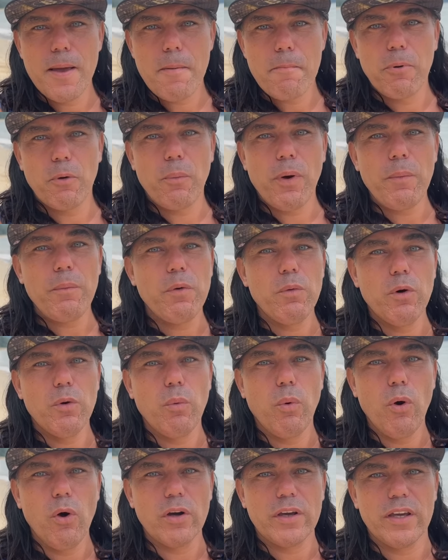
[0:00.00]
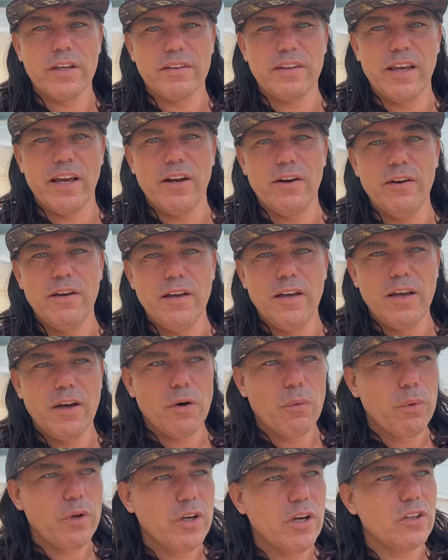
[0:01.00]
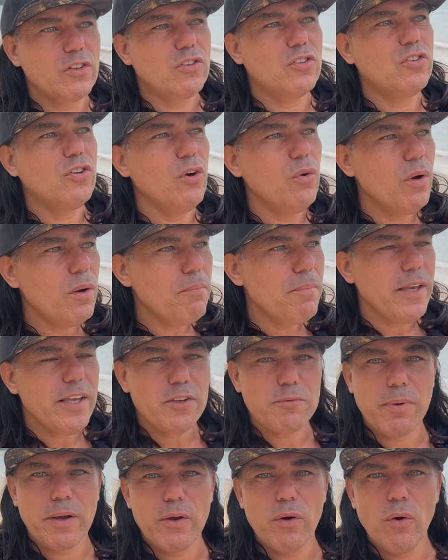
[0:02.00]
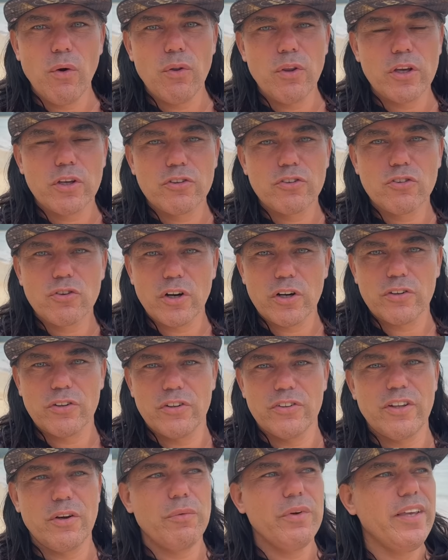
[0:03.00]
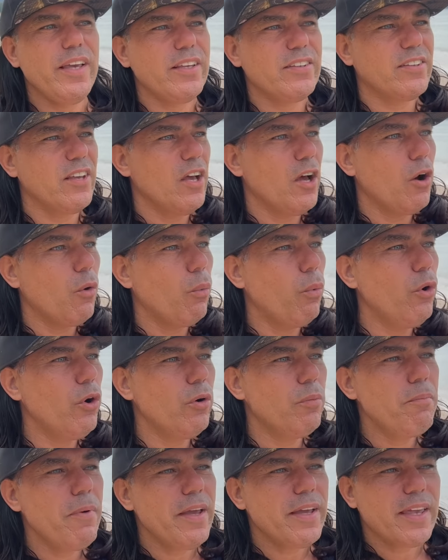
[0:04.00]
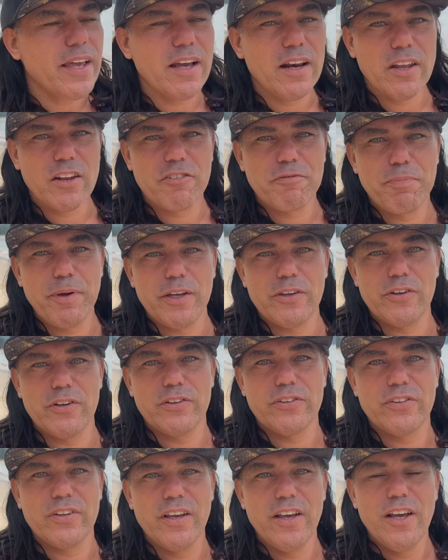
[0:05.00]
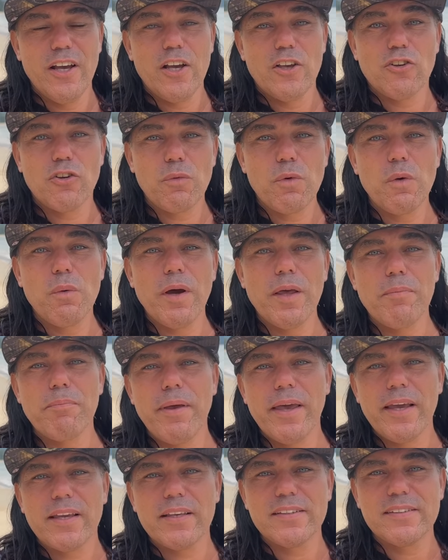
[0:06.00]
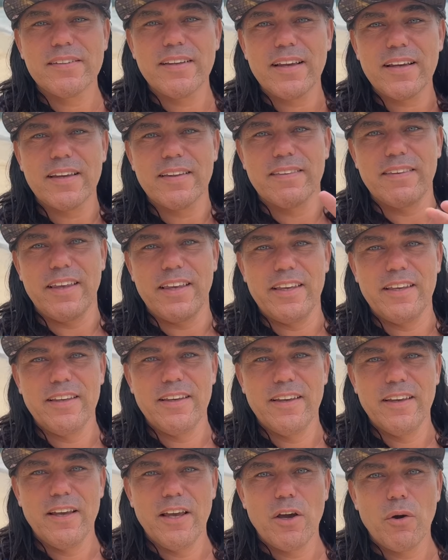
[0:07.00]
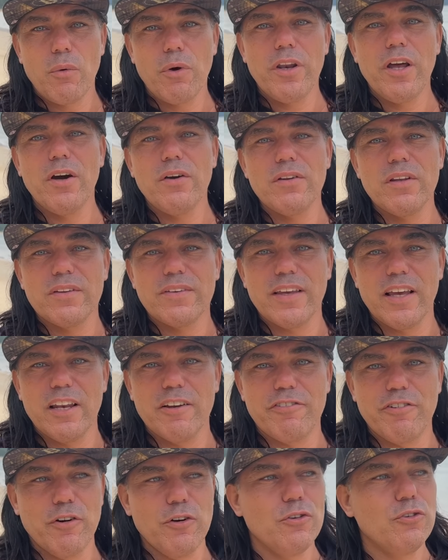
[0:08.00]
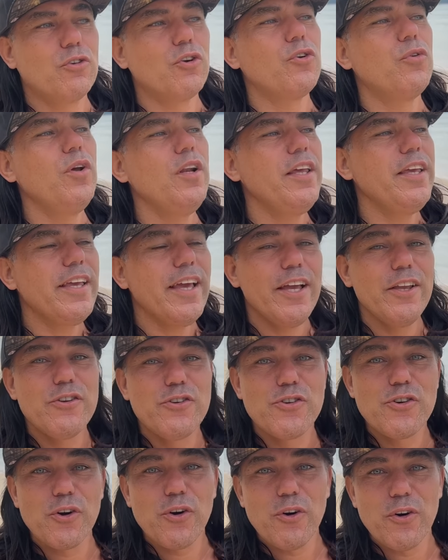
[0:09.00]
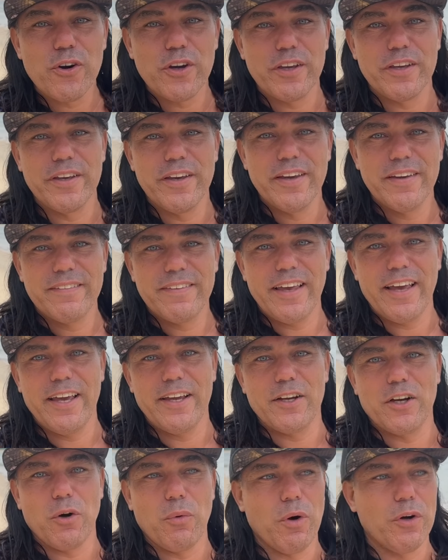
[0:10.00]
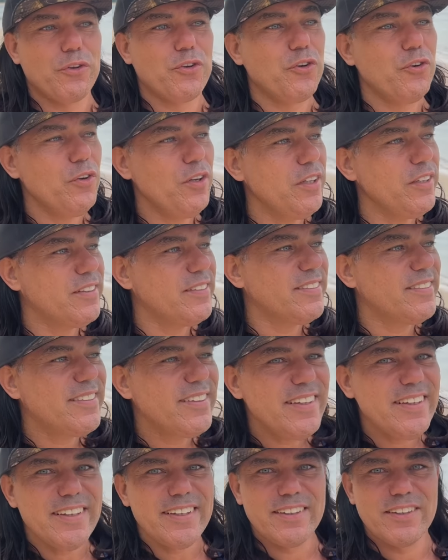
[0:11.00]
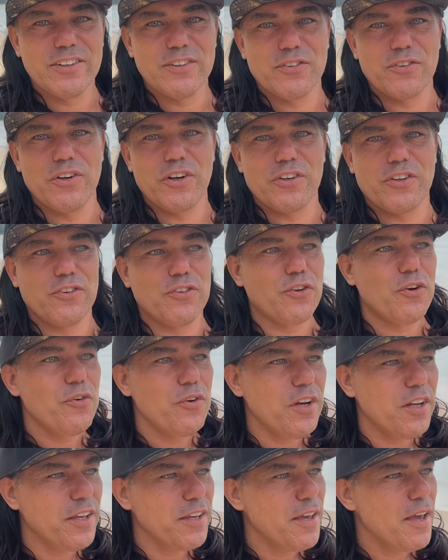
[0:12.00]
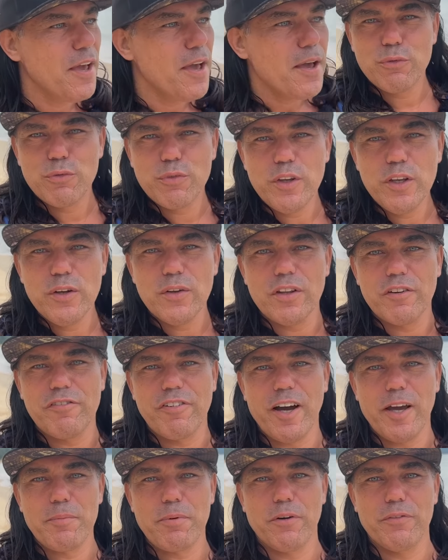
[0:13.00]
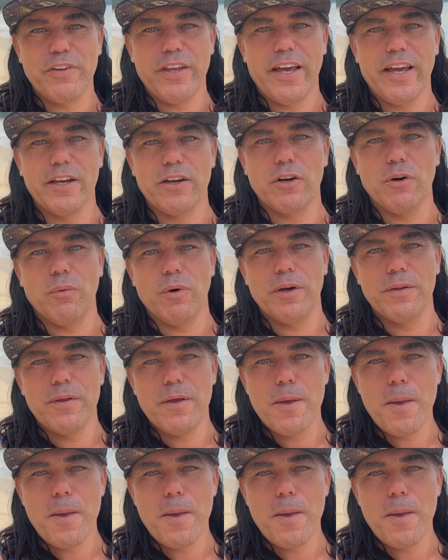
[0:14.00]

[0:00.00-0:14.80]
But when we were walking there, we got so amazed by all the structures that we, yes, were making a lot of pictures. So we went back a second day without the telephone to really enjoy the Angkor Wat, to really see the structures, to really feel the vibe of the Angkor Wat.